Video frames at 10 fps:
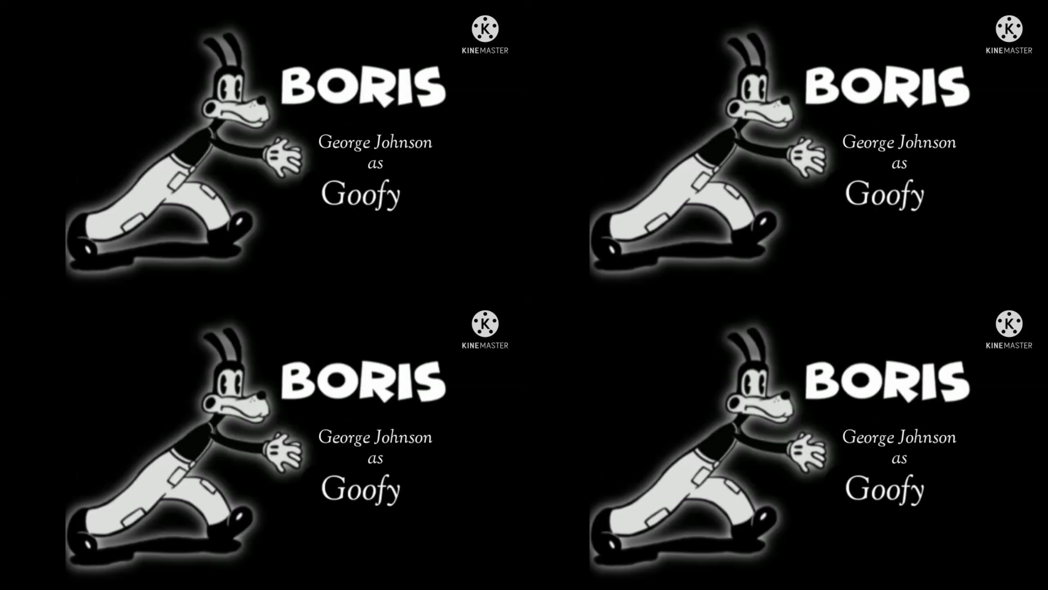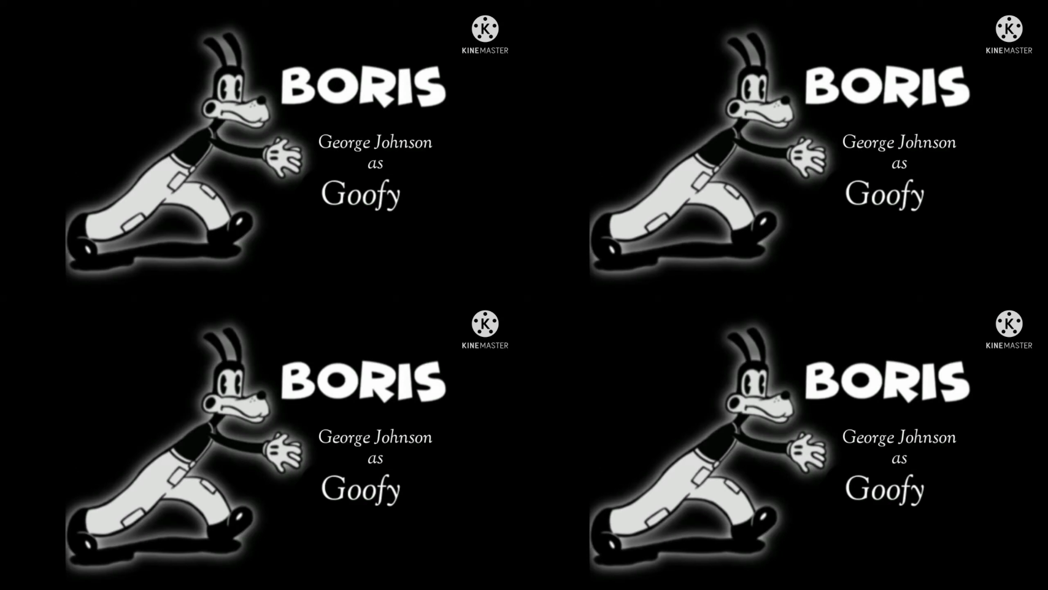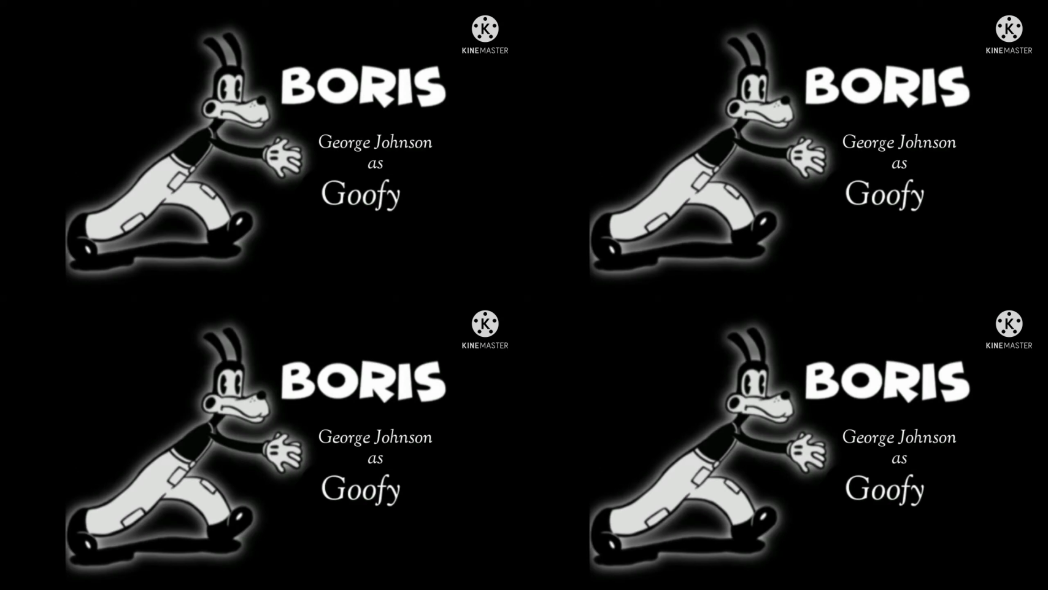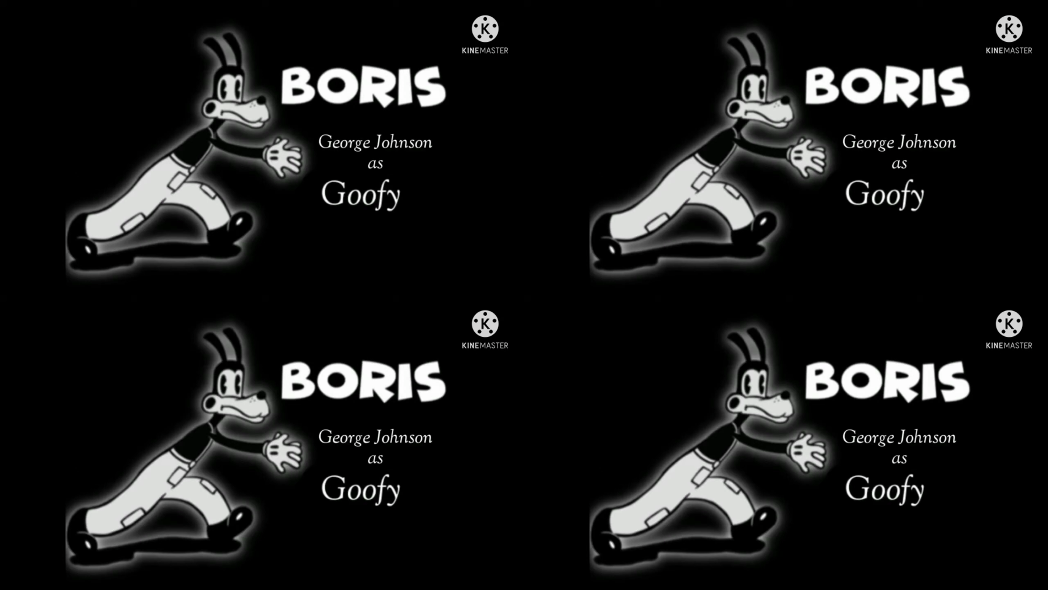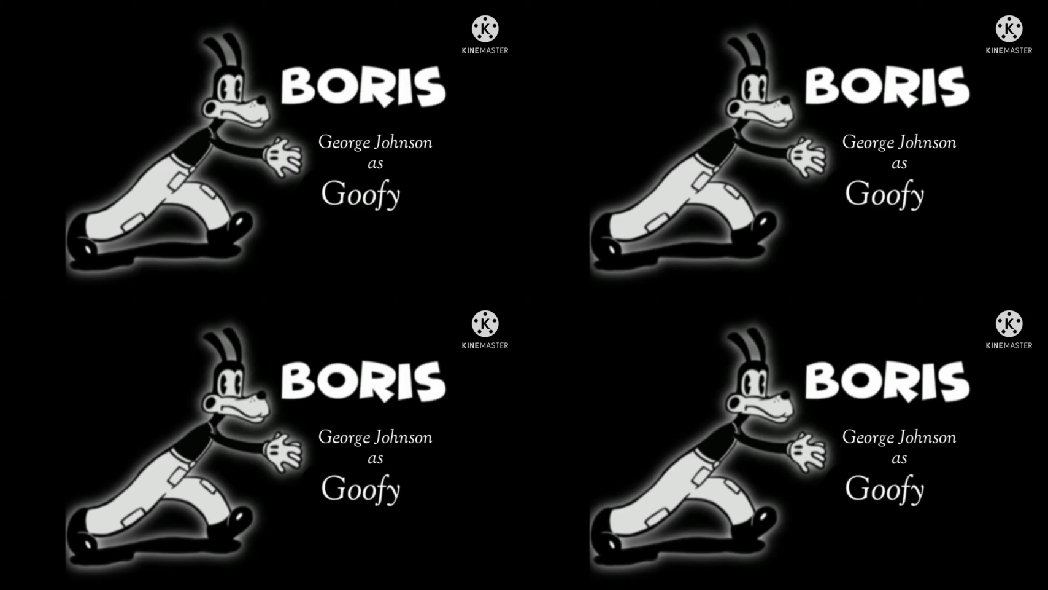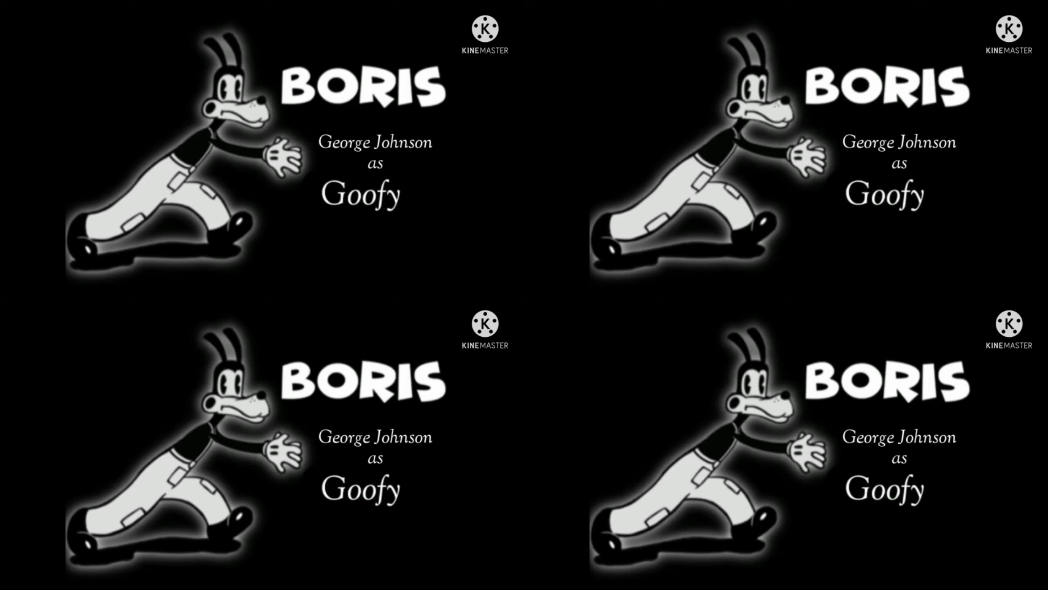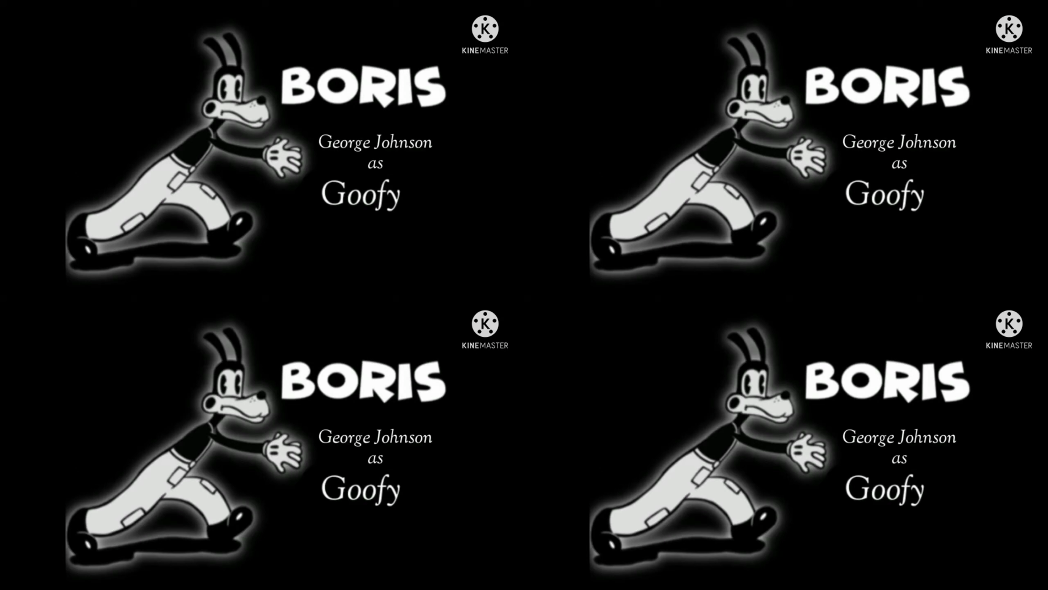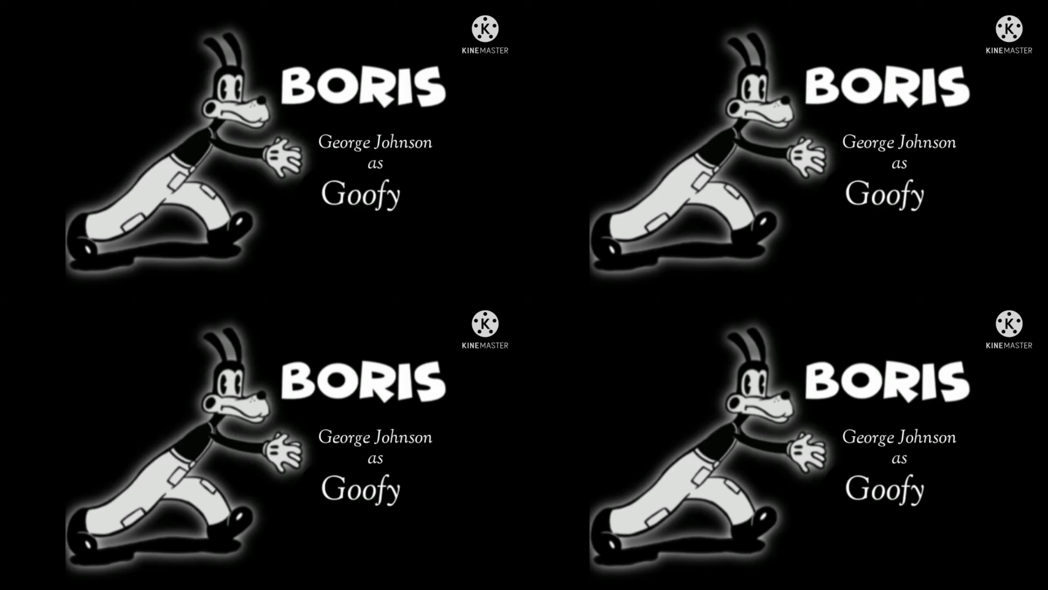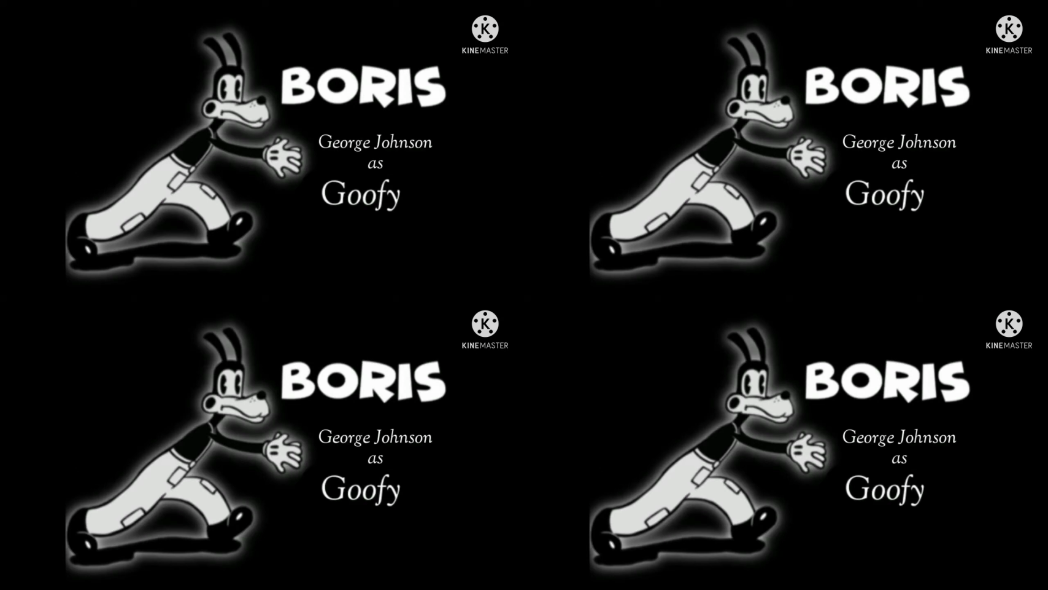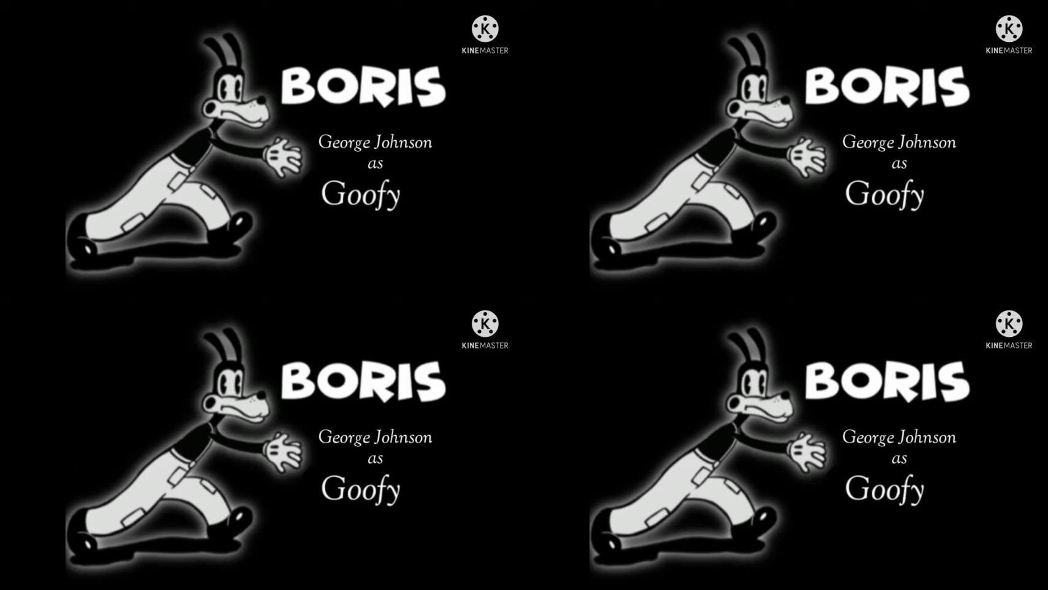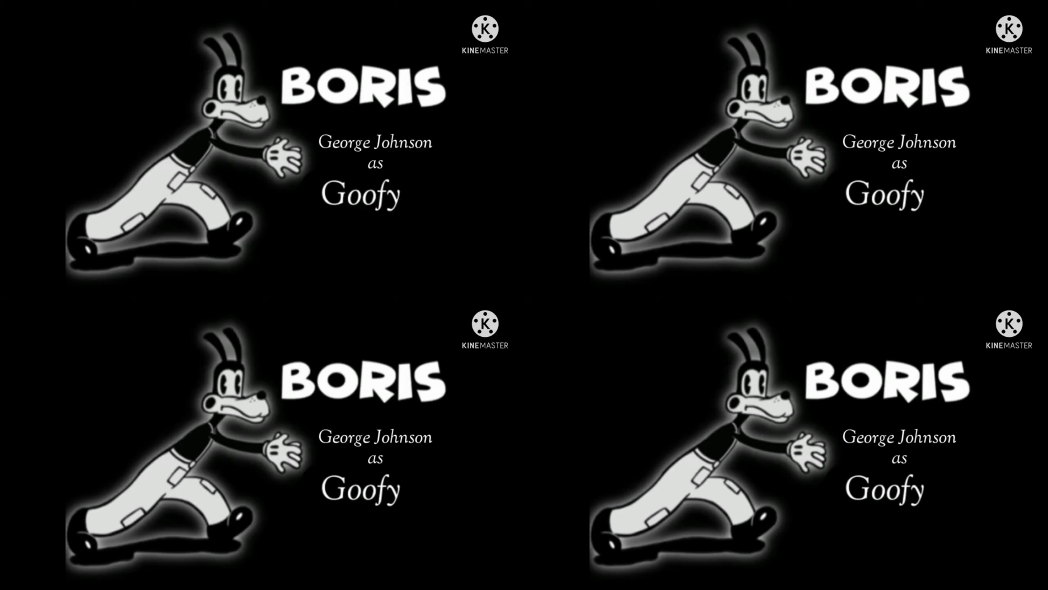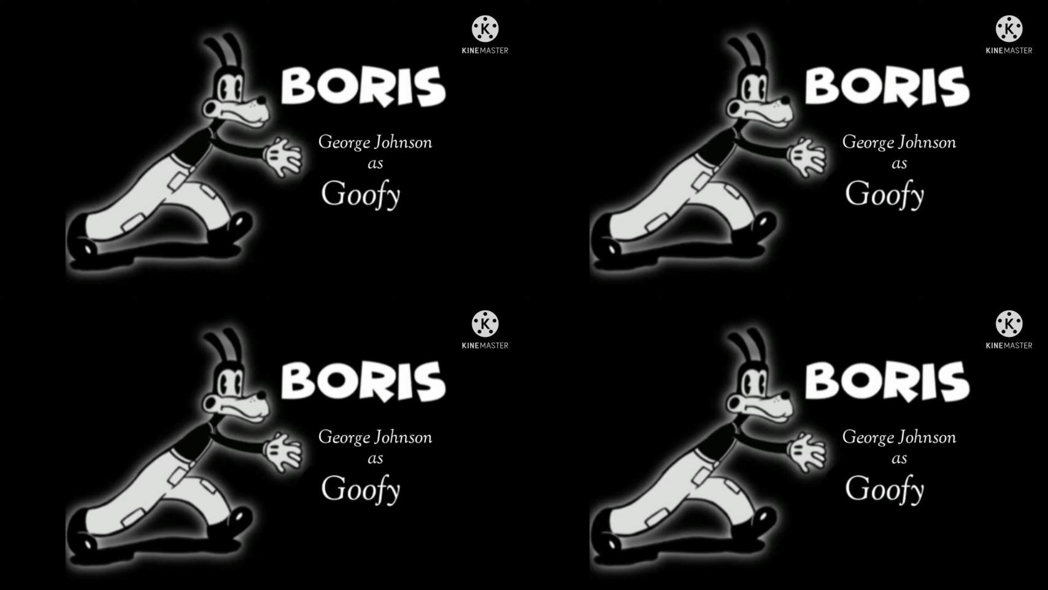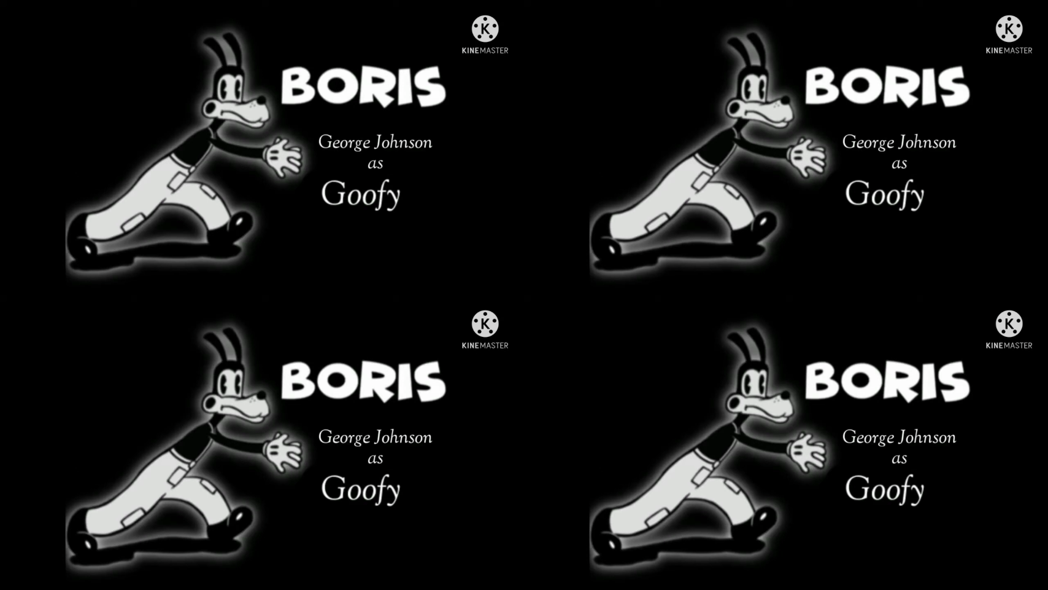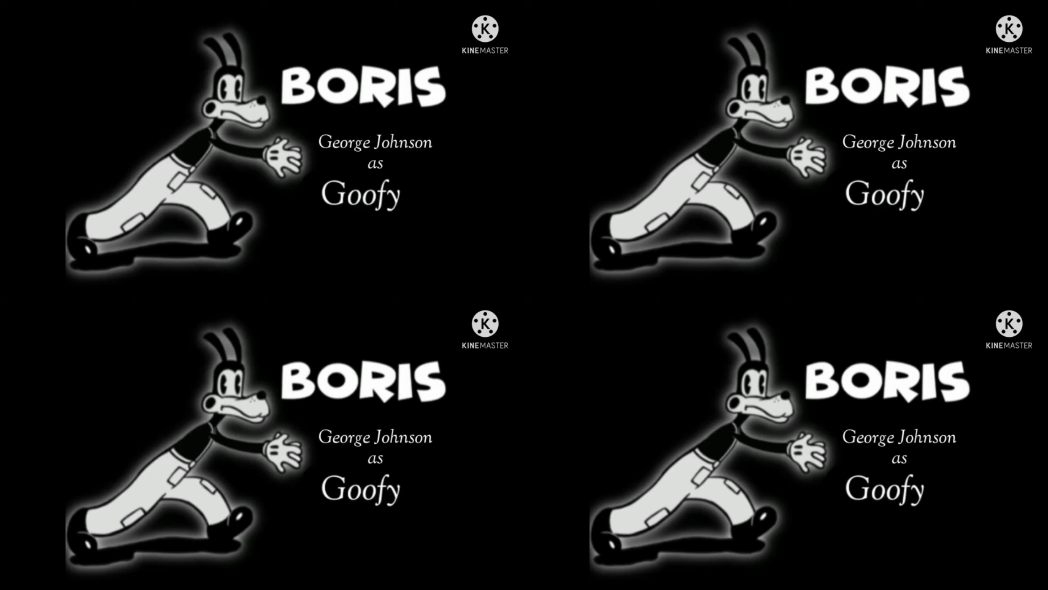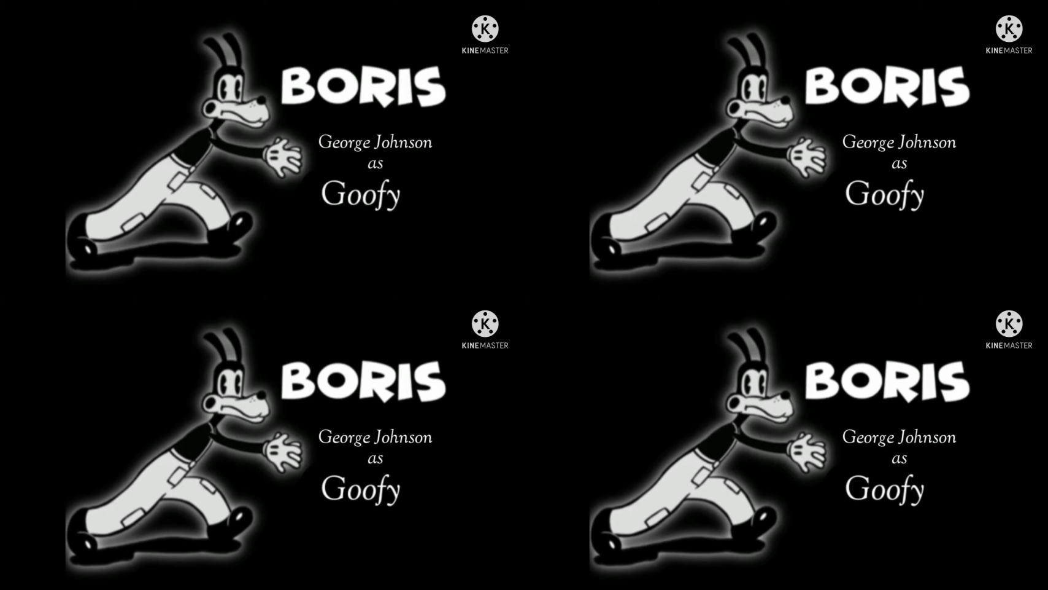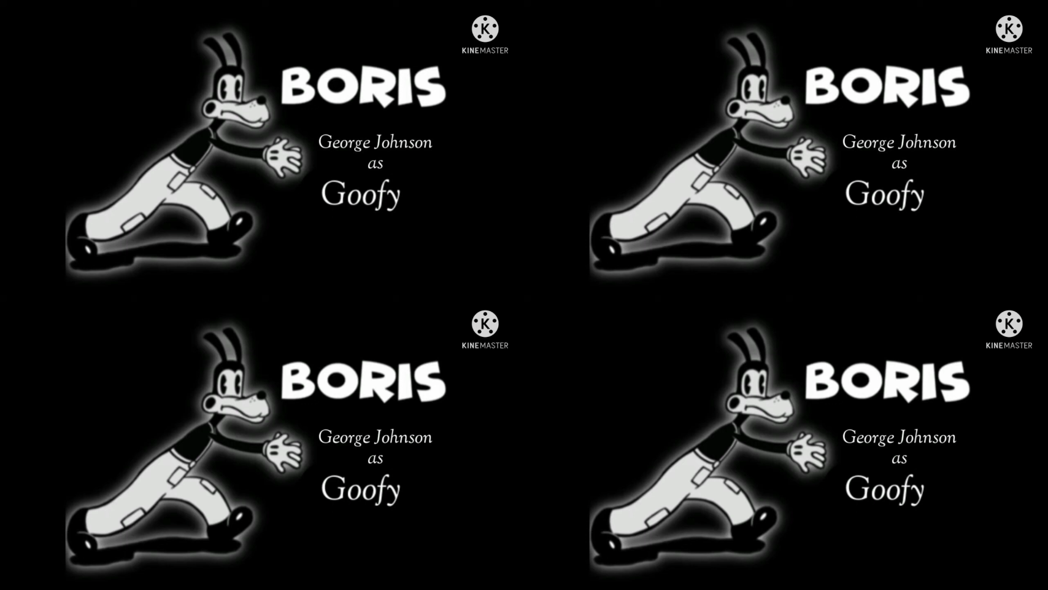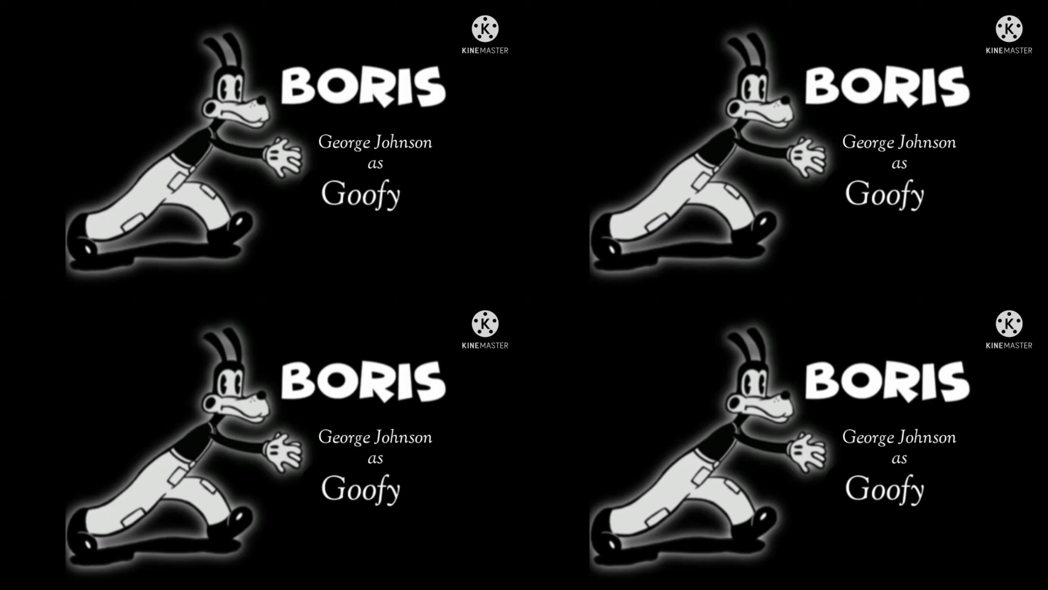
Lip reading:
[unreadable: no face in view]